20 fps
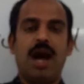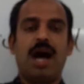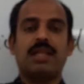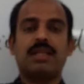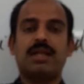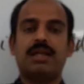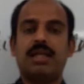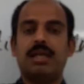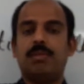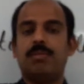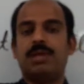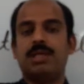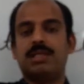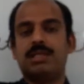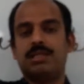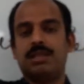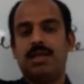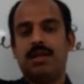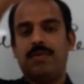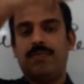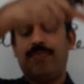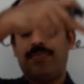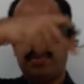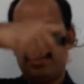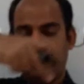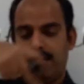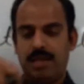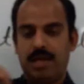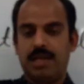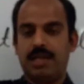other team is
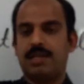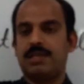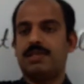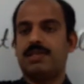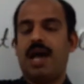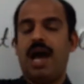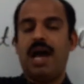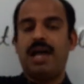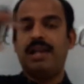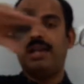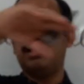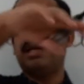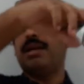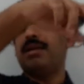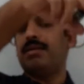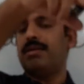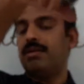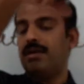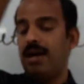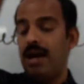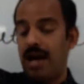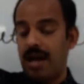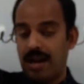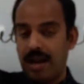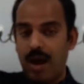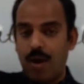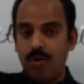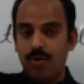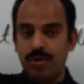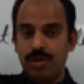standing
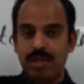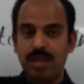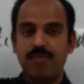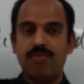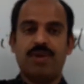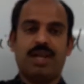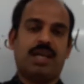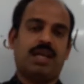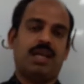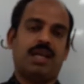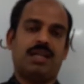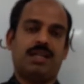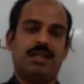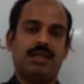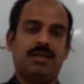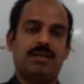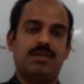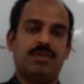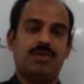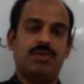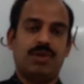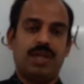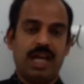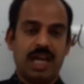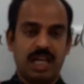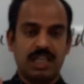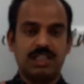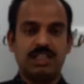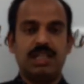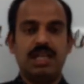around the wicket to
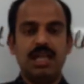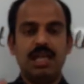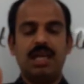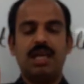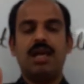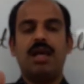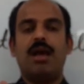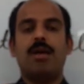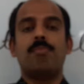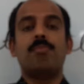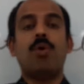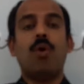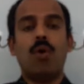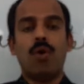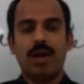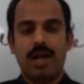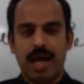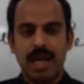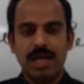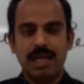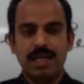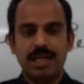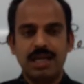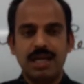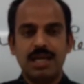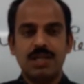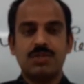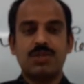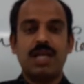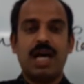catch the ball,
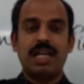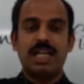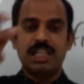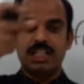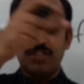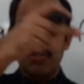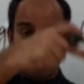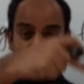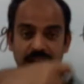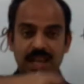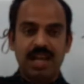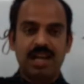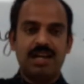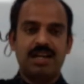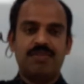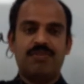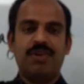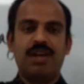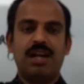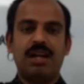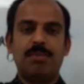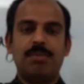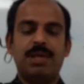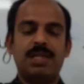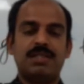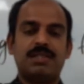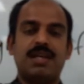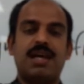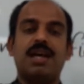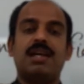right? So that is field. Field
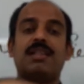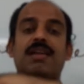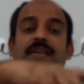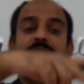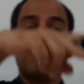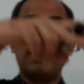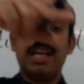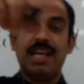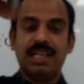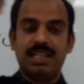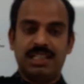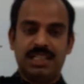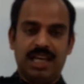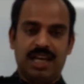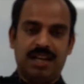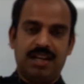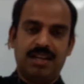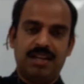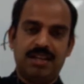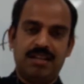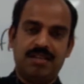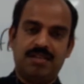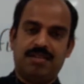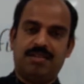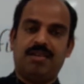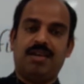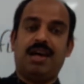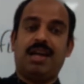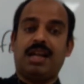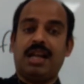means the
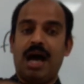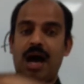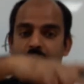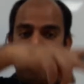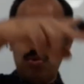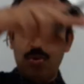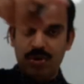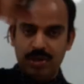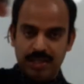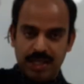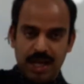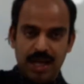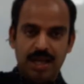region around